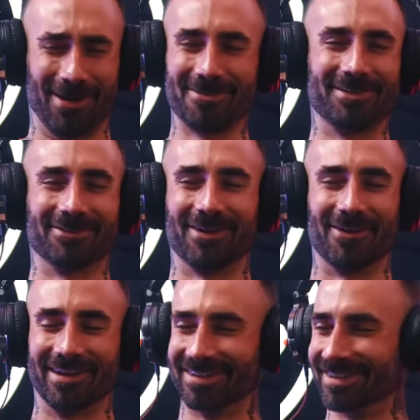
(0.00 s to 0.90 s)
I haven't even
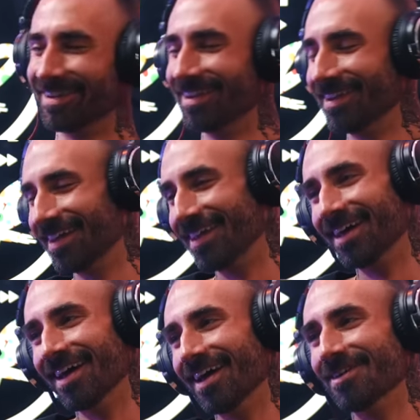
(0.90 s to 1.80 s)
wrote it.
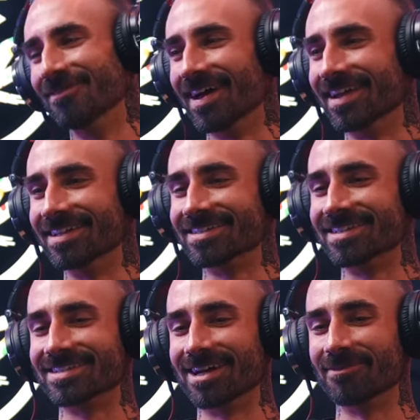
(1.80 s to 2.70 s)
Man,
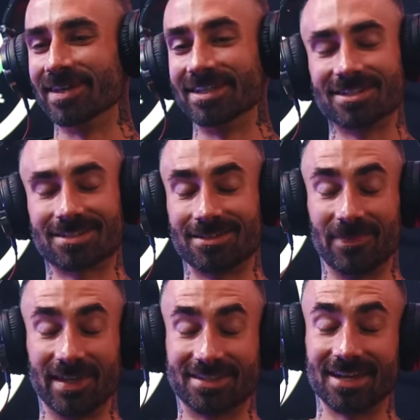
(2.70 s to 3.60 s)
it's something.
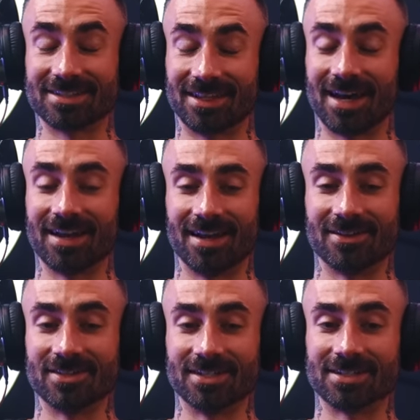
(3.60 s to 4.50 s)
It takes a lot of
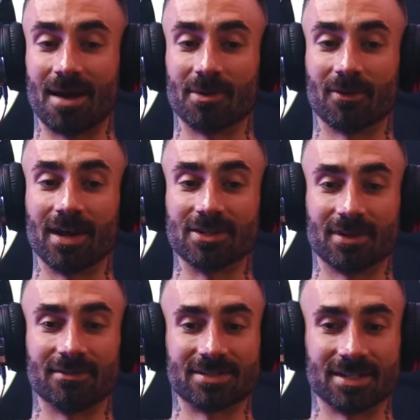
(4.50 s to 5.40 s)
energy and time to write.
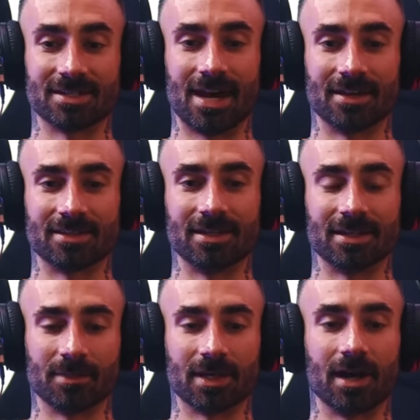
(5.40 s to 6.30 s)
So I have to sit down and
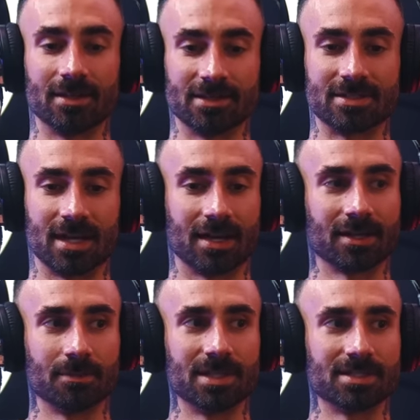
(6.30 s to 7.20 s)
think. I'm like, all right, I got
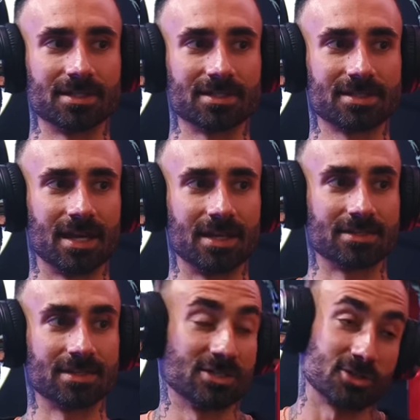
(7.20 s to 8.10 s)
to commit to this. And
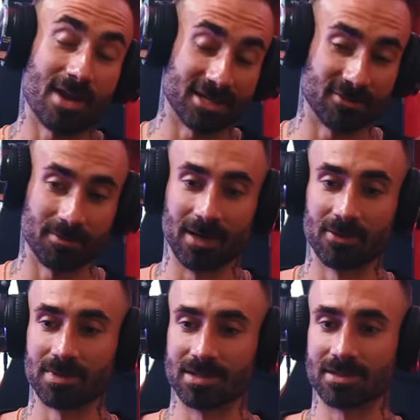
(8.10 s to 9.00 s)
It's distracting from my
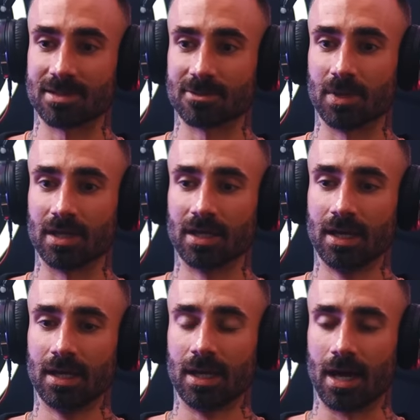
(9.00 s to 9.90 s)
other businesses, but
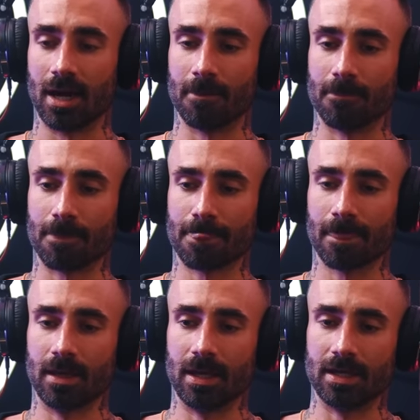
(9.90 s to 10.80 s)
I
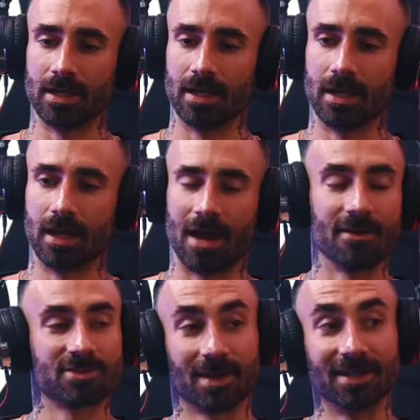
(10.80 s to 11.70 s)

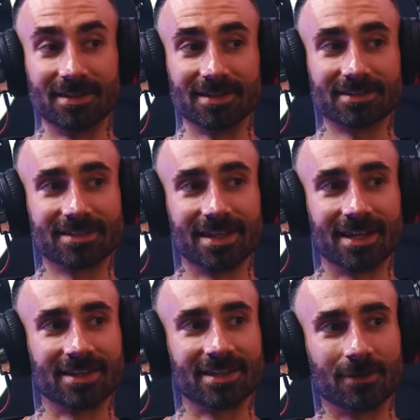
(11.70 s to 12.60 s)
have some ideas,
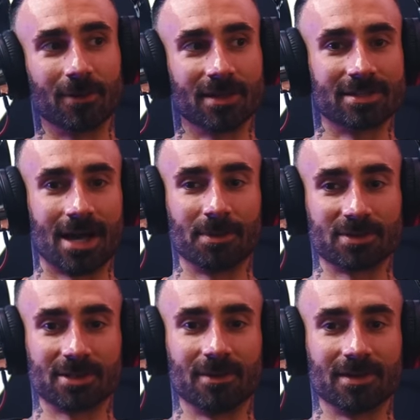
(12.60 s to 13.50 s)
and I think one of the
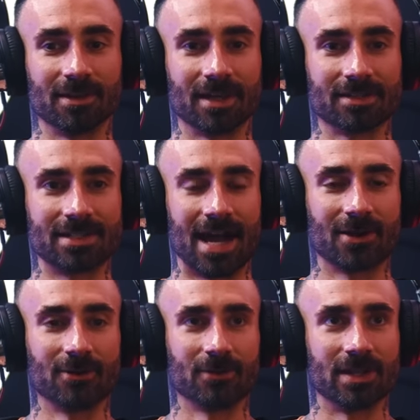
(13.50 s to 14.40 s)
topics I want to like
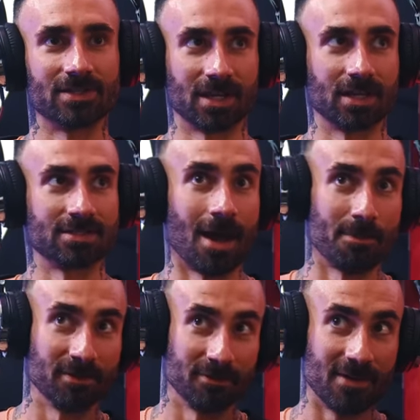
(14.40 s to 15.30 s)
tackle, that's like a
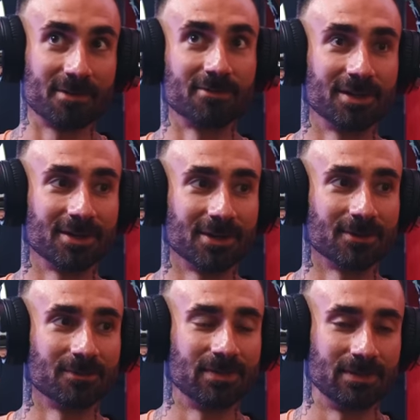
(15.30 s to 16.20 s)
topic of every
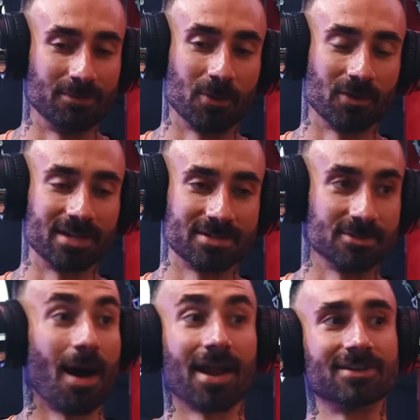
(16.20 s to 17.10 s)
video, more or less,
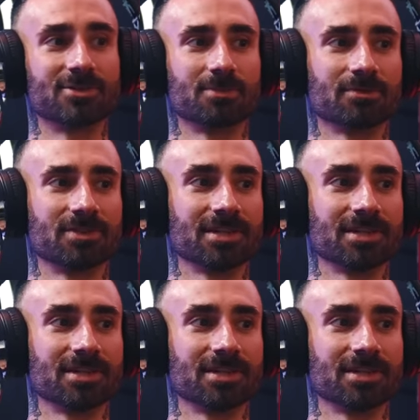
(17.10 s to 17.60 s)
is body dysmorphia.